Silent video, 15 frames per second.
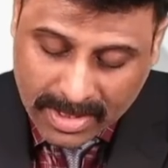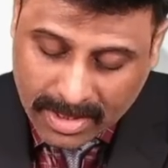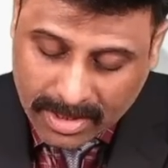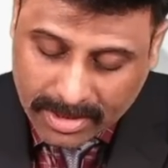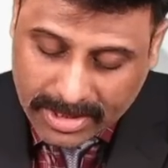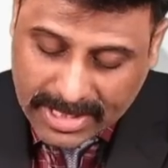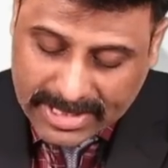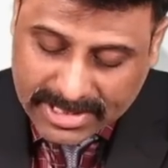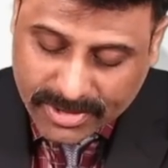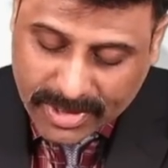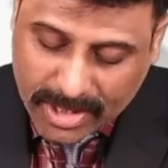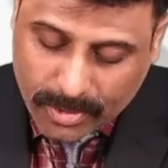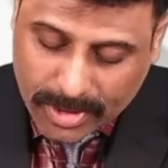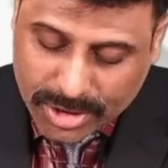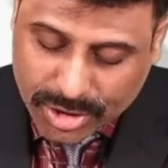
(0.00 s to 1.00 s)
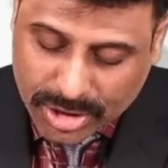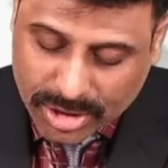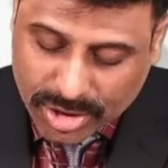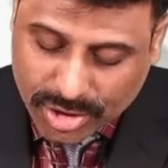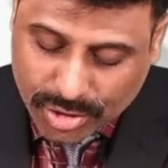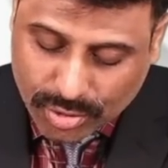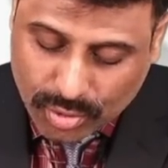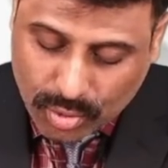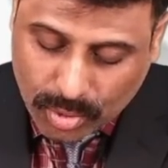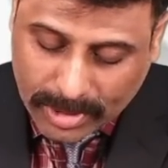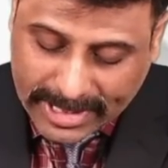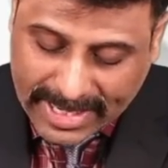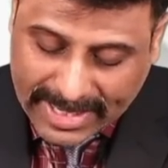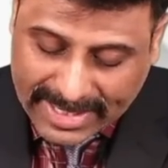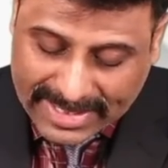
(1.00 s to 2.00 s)
These 3 questions, 2,
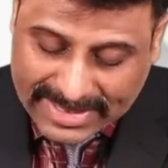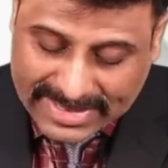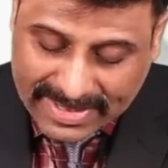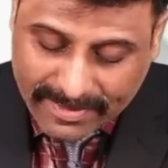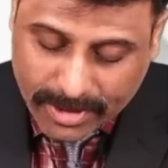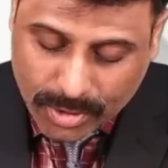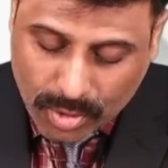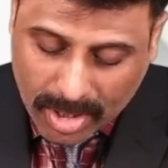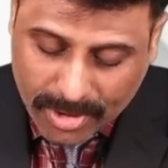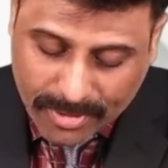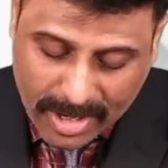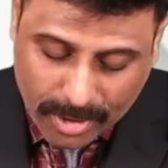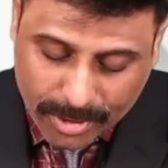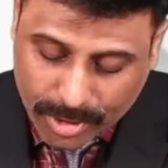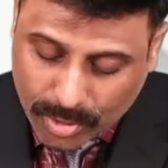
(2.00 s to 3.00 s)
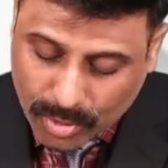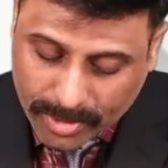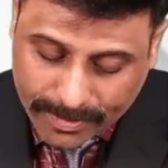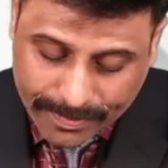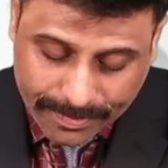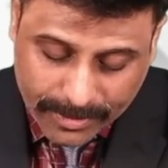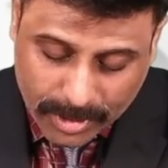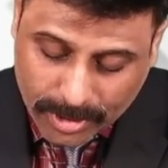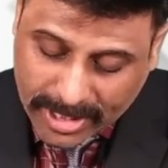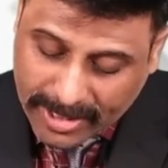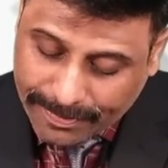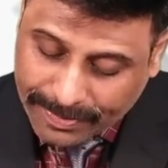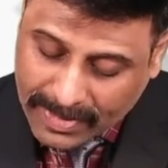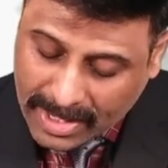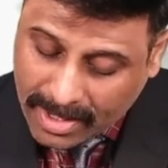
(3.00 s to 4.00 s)
10 and 7, you all try on your own. Okay.
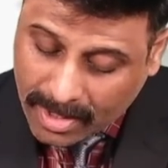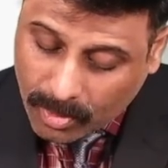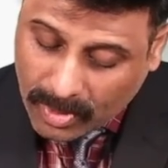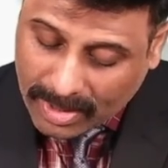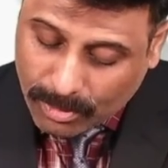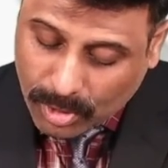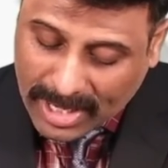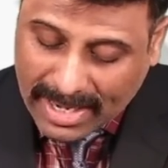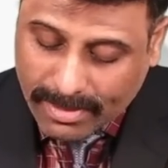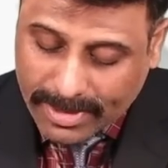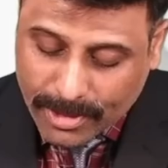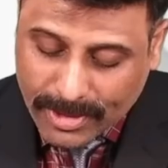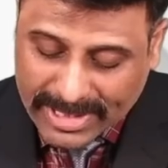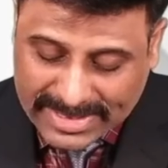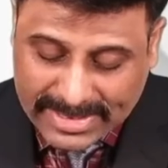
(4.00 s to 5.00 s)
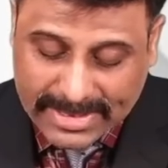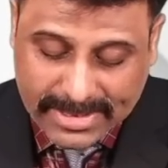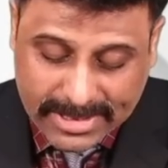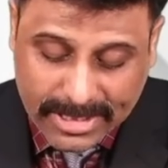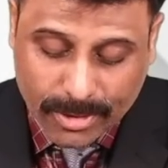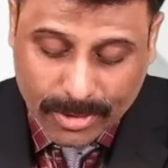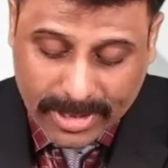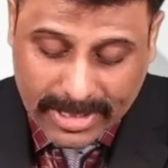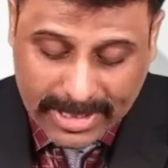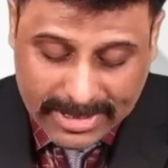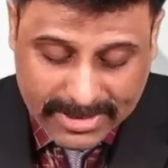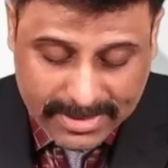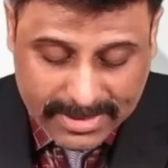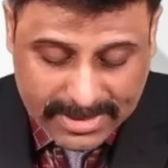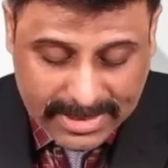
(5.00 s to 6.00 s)
One more I'll be doing 16. Okay.
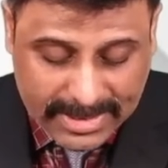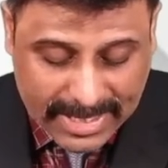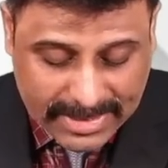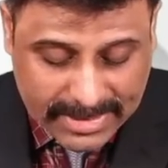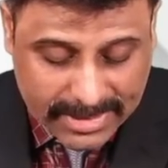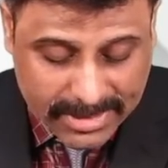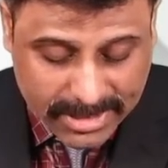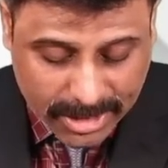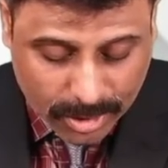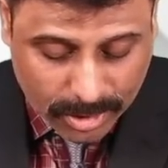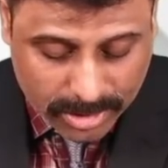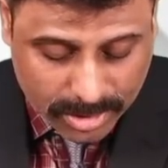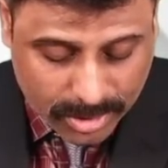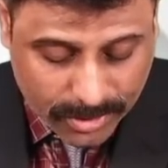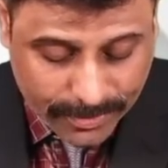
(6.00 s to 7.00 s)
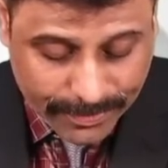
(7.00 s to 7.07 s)
Let's see that 16 also.